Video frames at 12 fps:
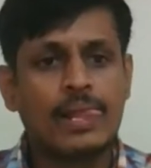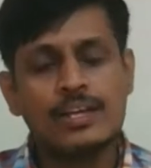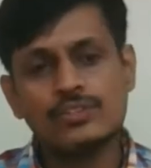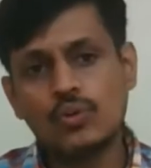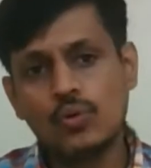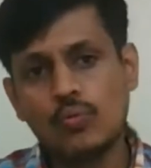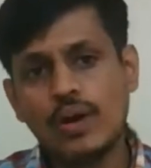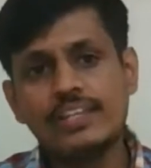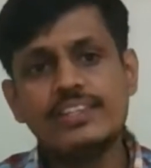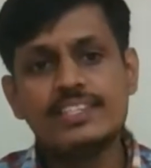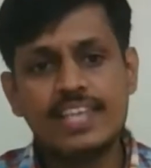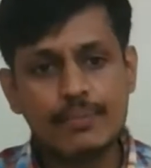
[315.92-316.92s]
So why
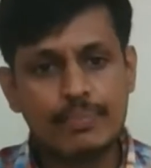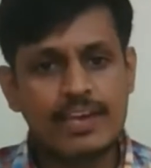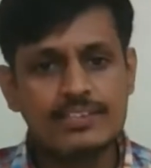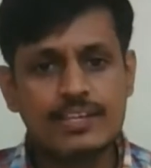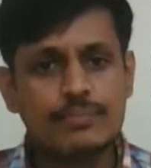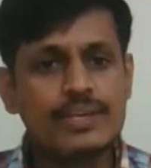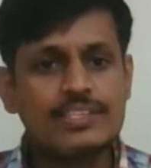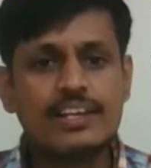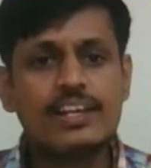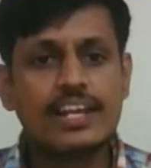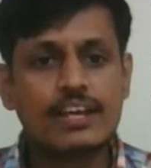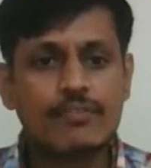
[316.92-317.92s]
these APIs are
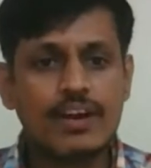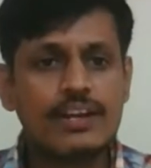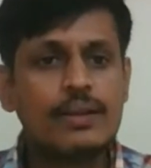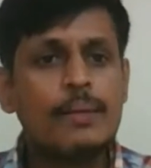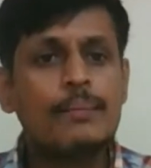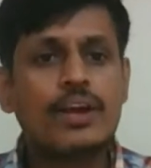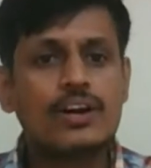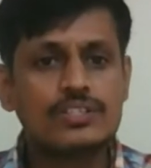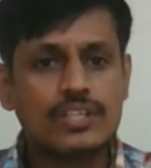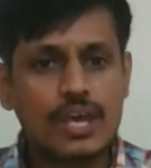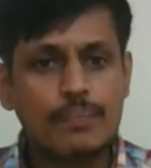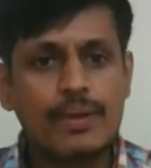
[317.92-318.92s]
basically required?
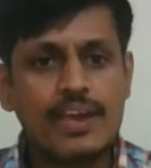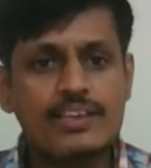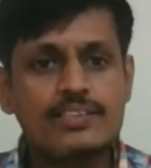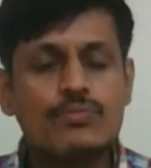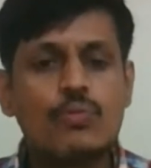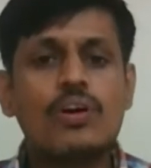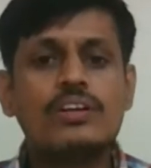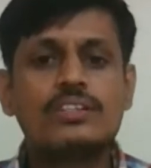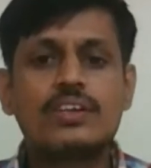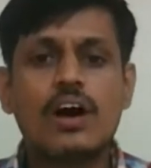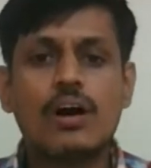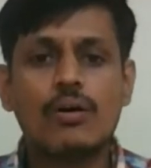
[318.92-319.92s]
Because APIs
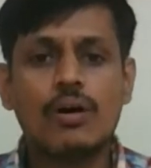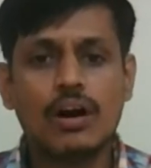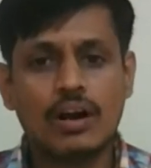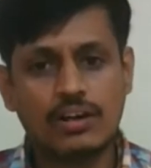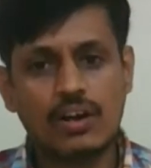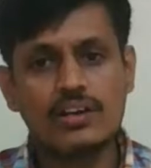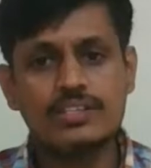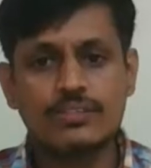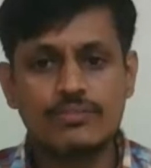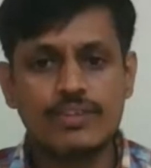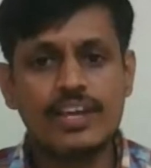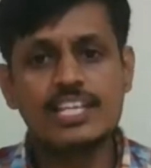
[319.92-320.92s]
works across
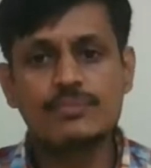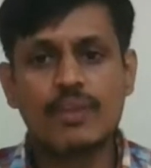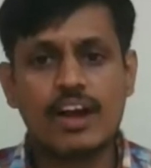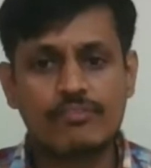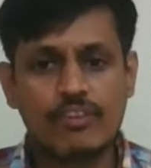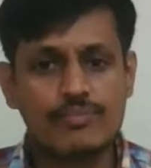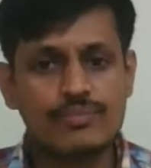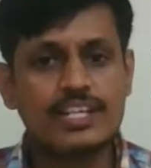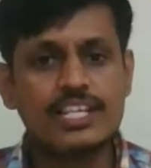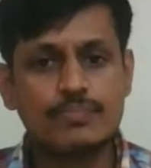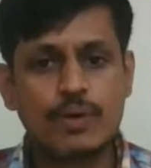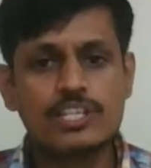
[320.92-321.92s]
various platforms. It
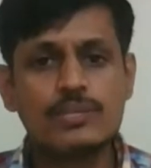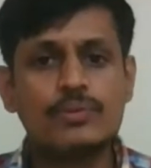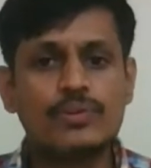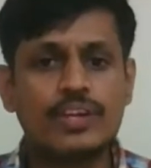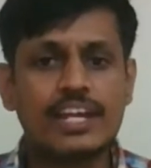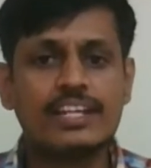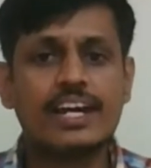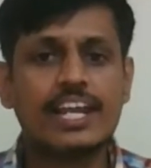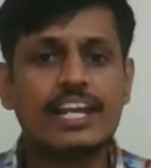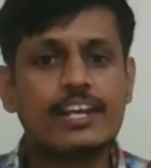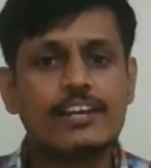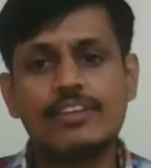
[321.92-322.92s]
is possible to get
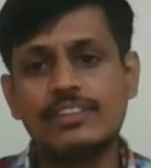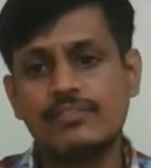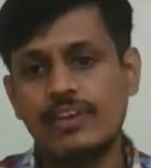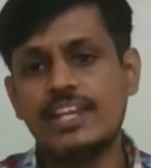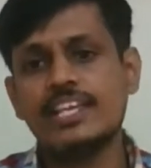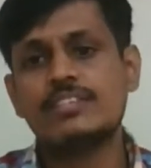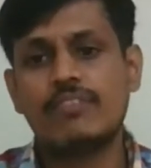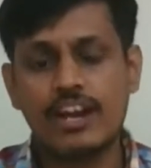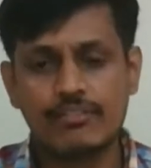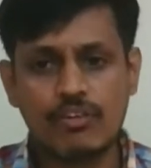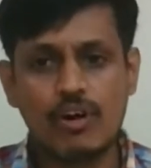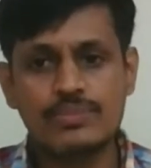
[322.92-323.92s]
connected with various
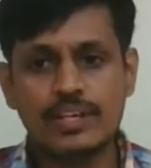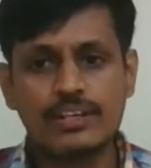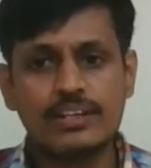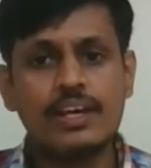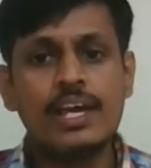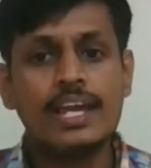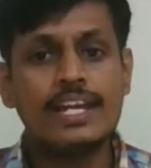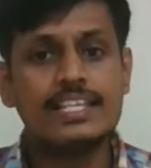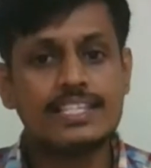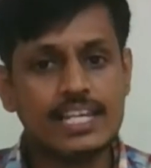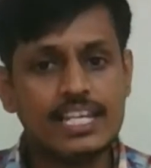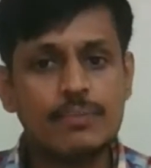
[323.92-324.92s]
platforms, and It
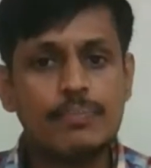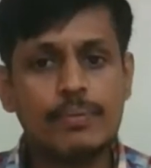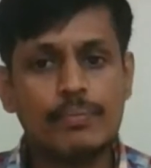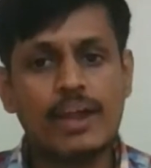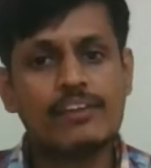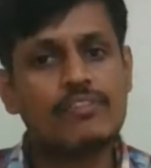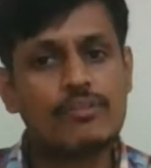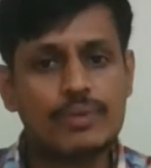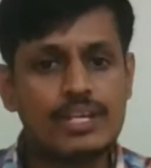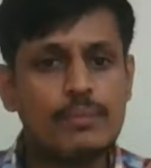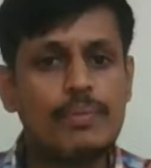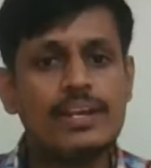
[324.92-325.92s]
is
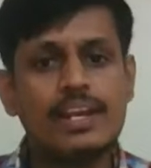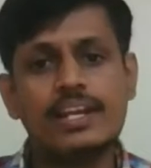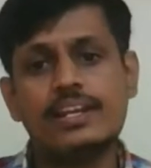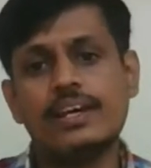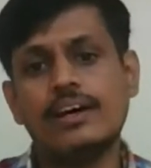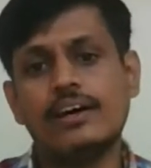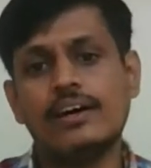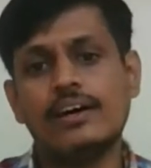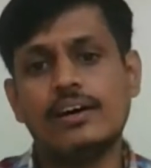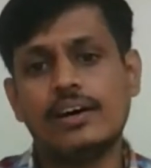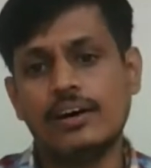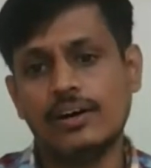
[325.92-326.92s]
platform independent
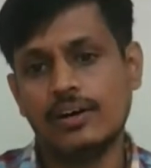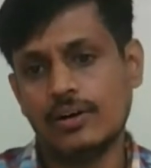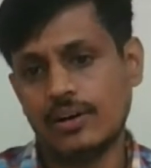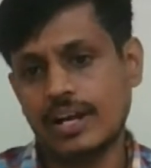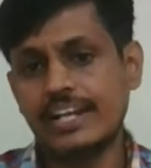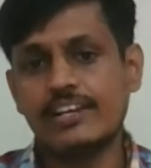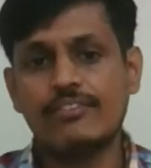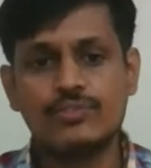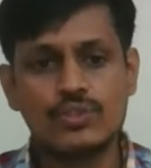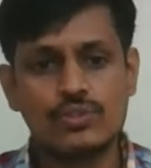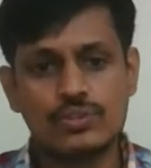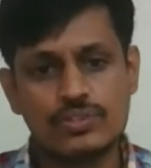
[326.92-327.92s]
kind of
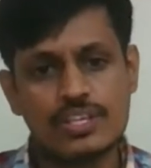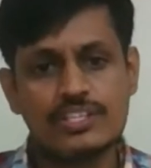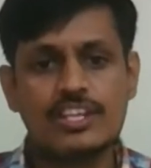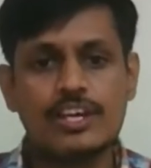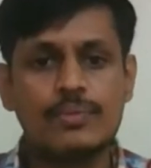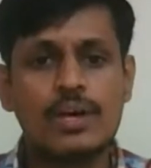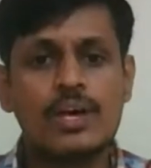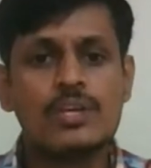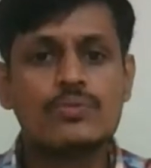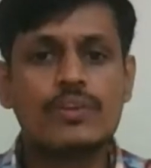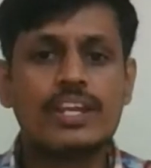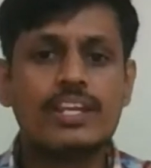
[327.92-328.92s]
system
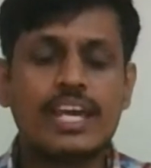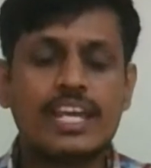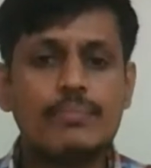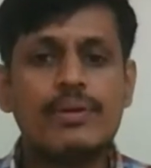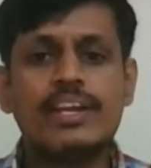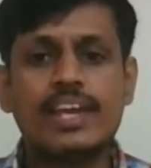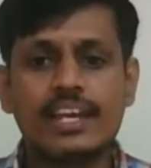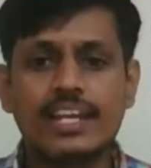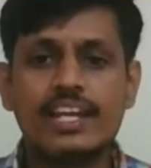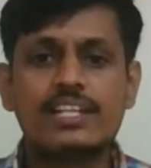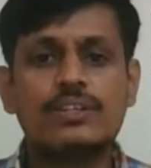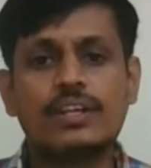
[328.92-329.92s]
wherein anybody can
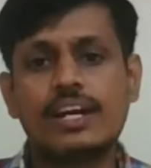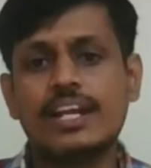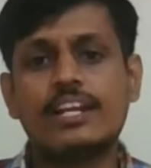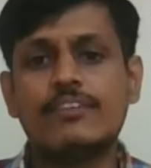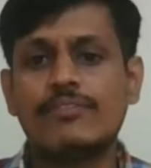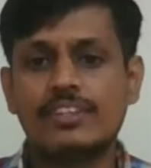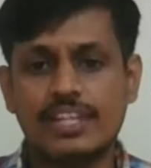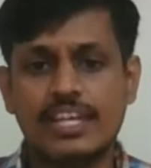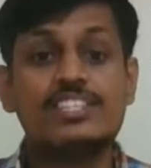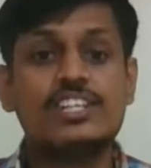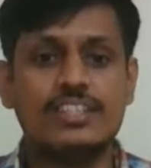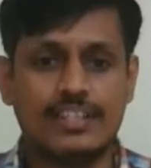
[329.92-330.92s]
get connected with
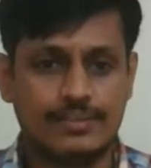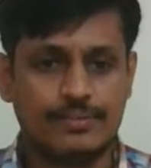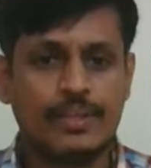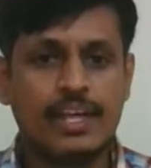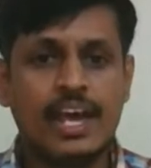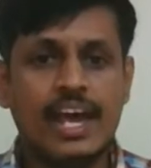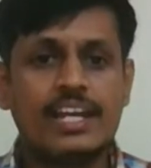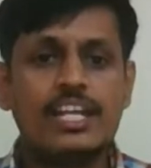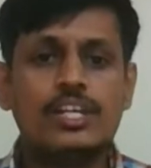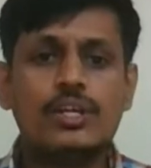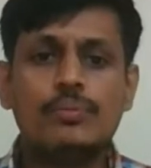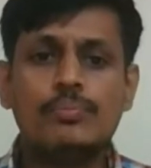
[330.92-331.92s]
each other, and
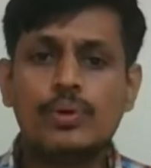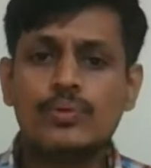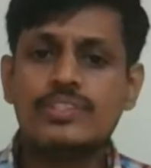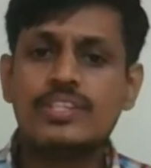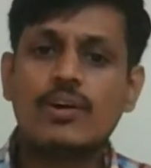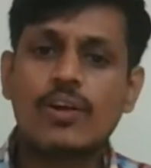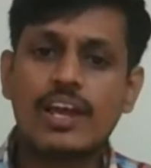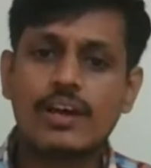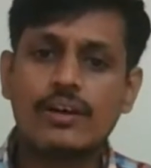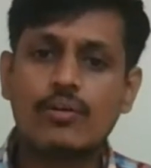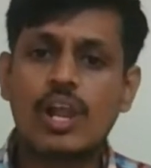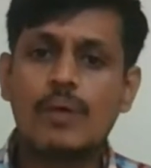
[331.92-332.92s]
it improves the
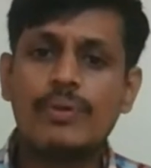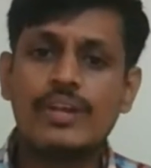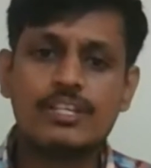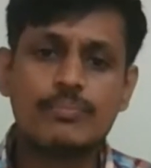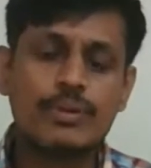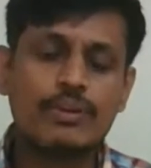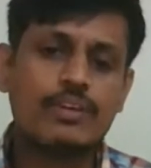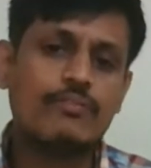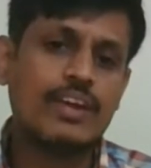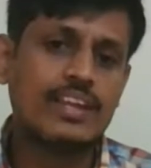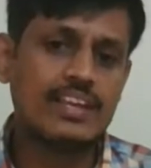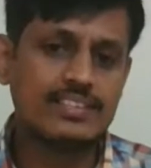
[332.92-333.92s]
collaboration between
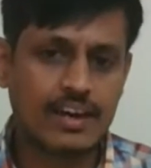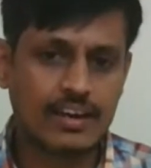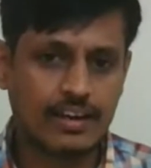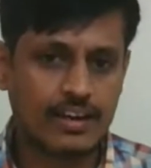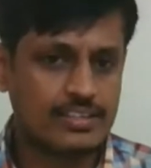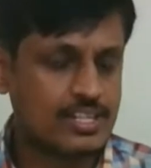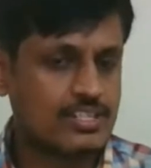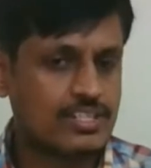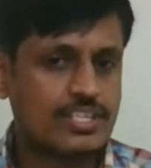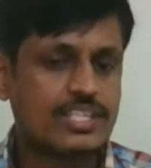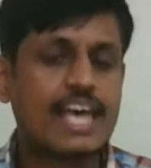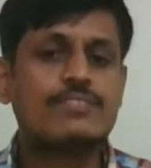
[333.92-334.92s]
various
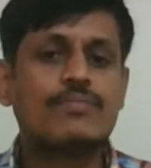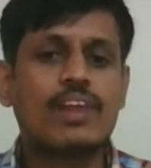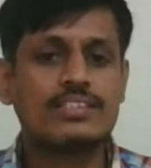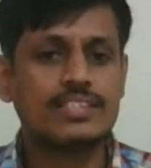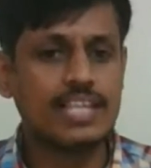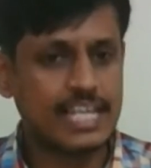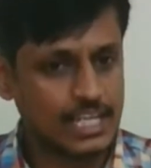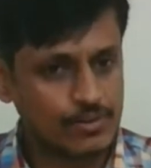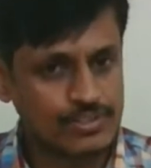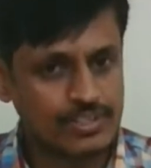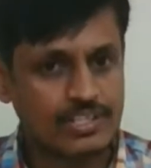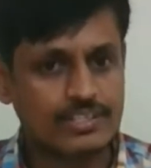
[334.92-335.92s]
organizations as well as the
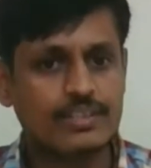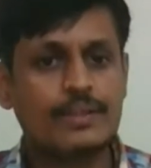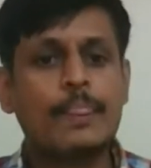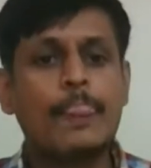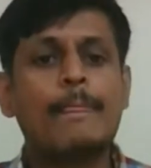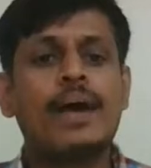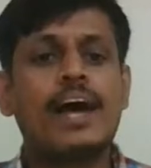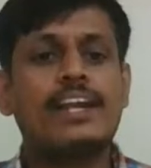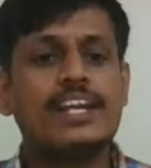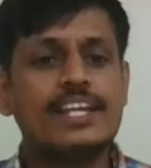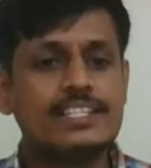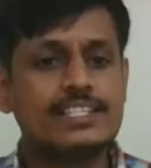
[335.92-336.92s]
individuals.
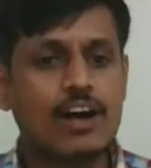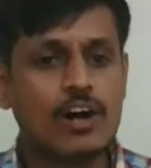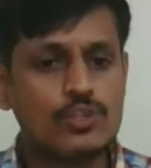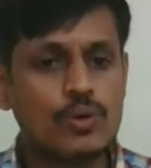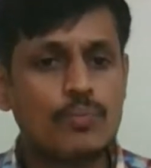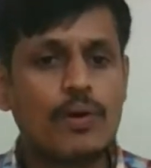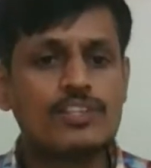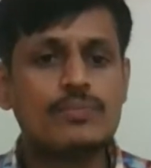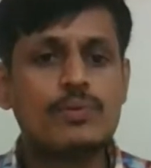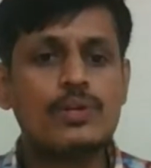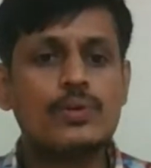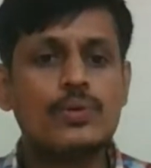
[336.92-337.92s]
And it is also
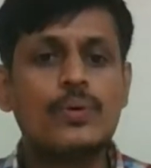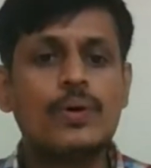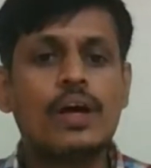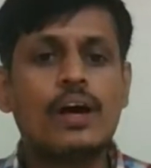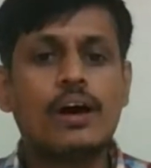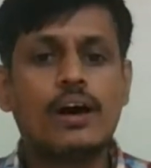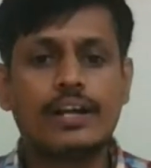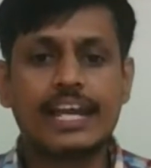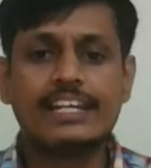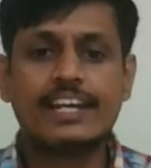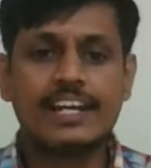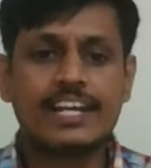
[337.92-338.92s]
possible to
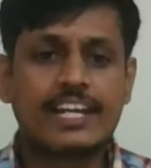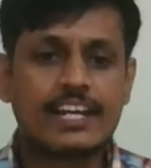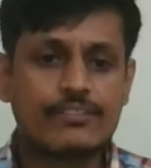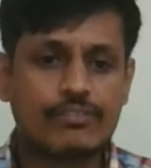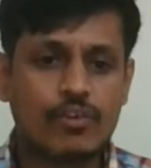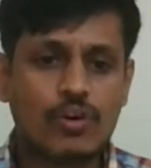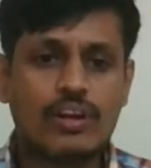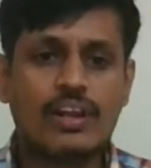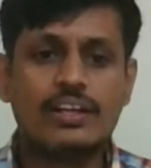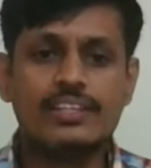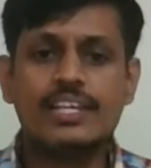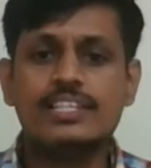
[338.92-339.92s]
get connected for
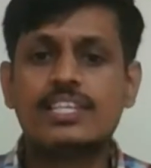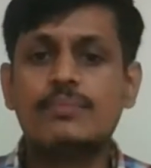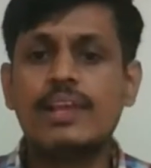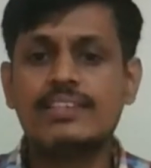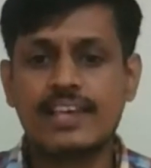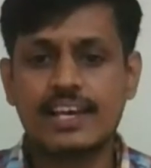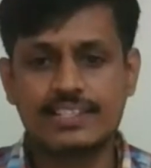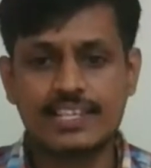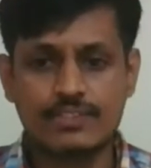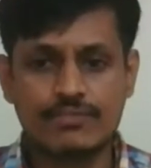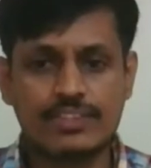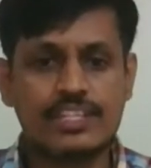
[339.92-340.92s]
the seamless
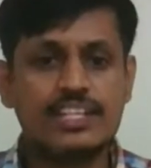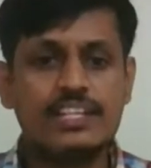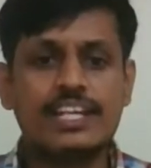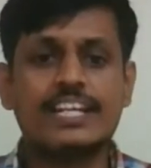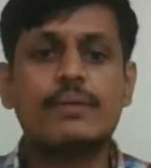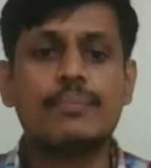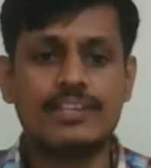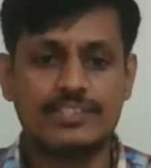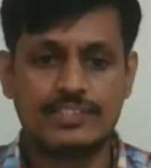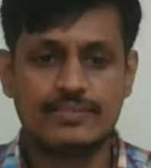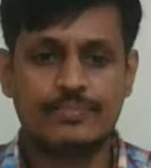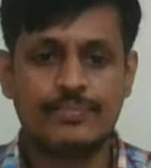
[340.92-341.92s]
access with the
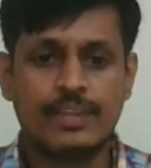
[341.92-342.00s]
database.